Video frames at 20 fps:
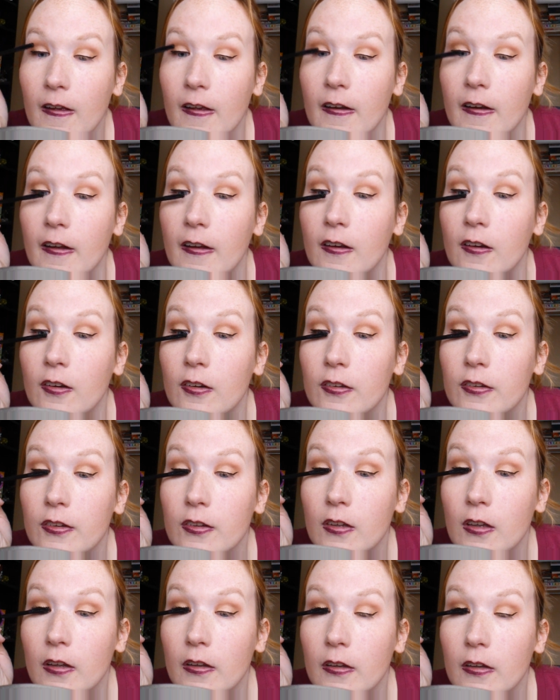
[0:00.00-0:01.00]
And I
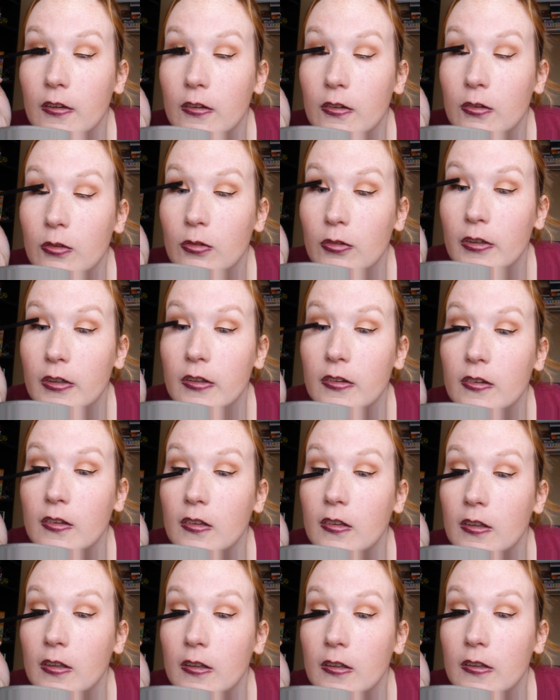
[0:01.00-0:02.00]
just got this
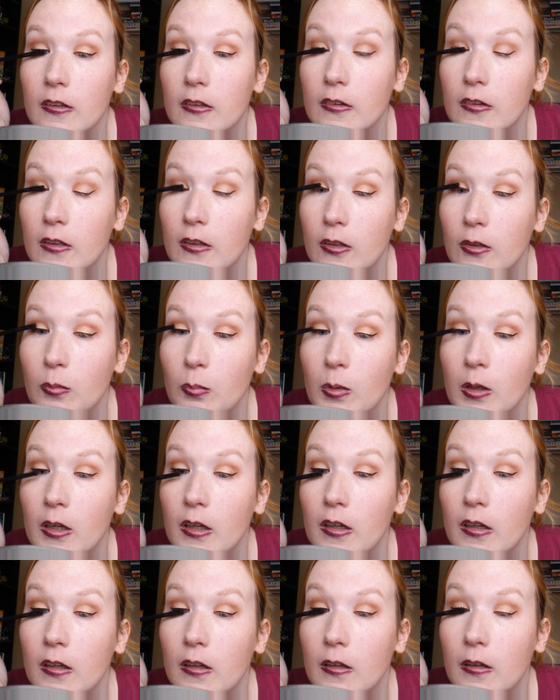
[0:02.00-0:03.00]
recently
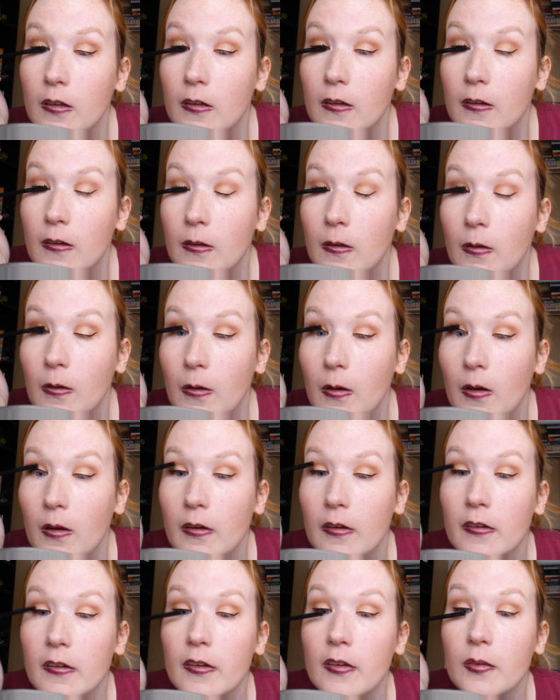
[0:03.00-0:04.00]

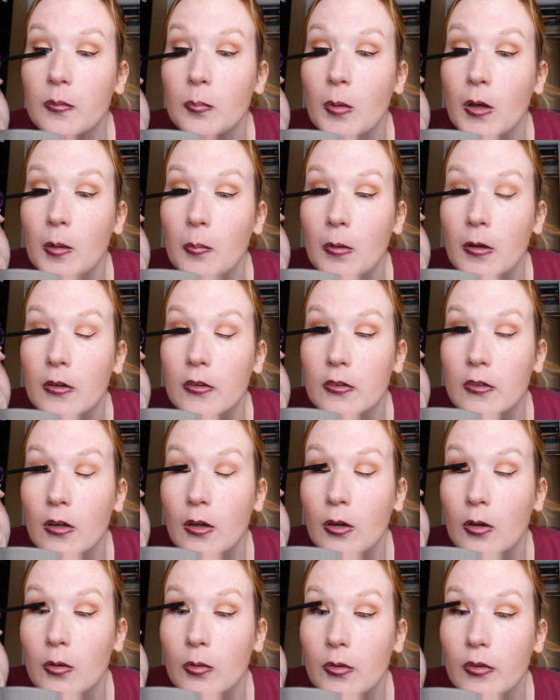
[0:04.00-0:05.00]
because my
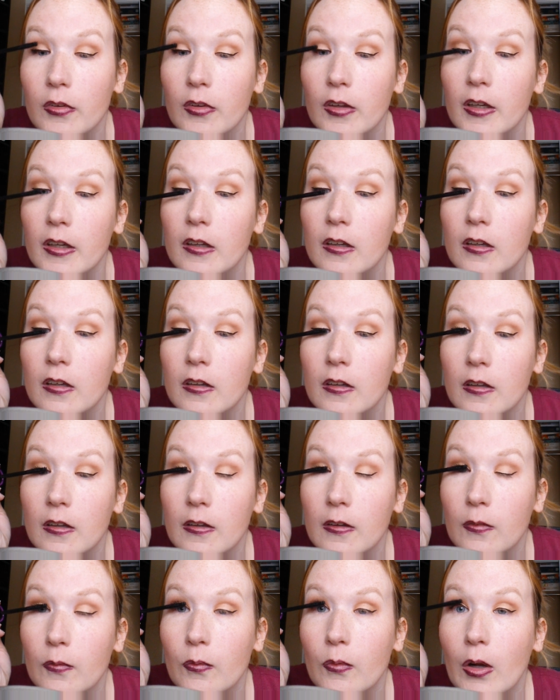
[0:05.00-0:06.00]
mascara was like
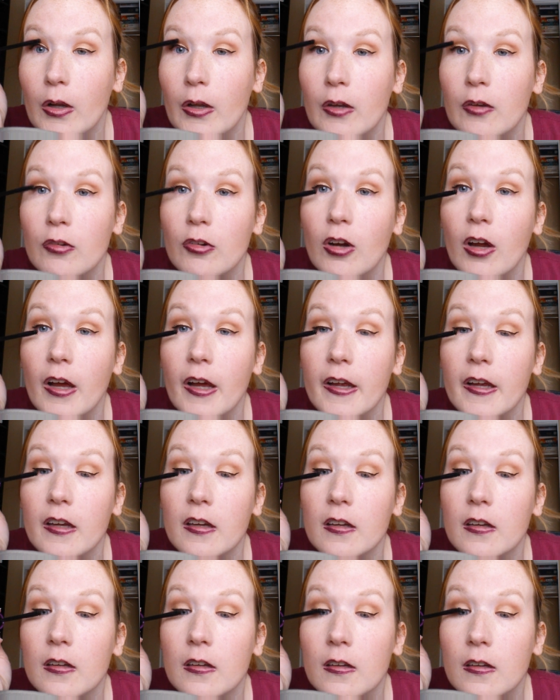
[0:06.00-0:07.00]
running
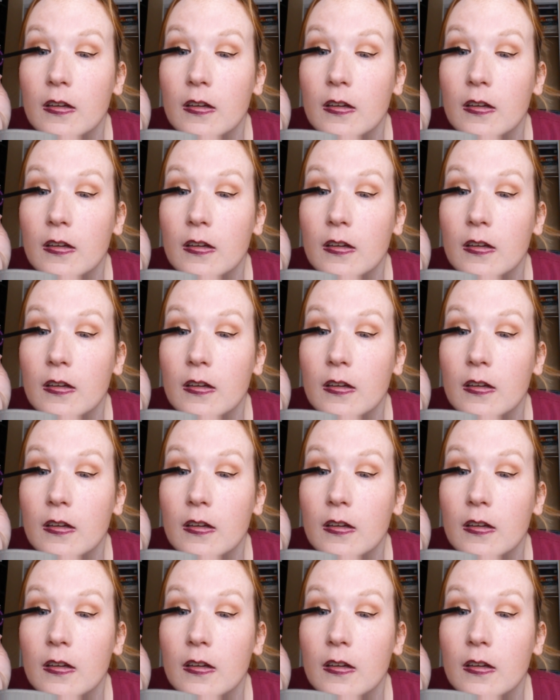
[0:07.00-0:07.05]
dry.